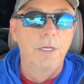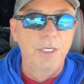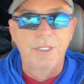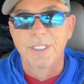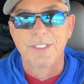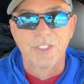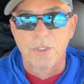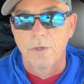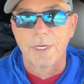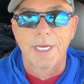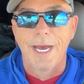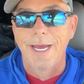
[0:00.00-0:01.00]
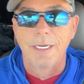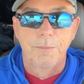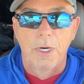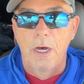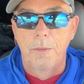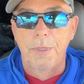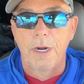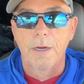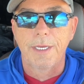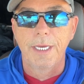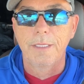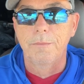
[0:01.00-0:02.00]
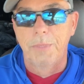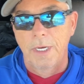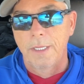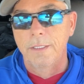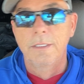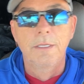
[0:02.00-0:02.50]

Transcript: You can sort of kind of ballpark it, but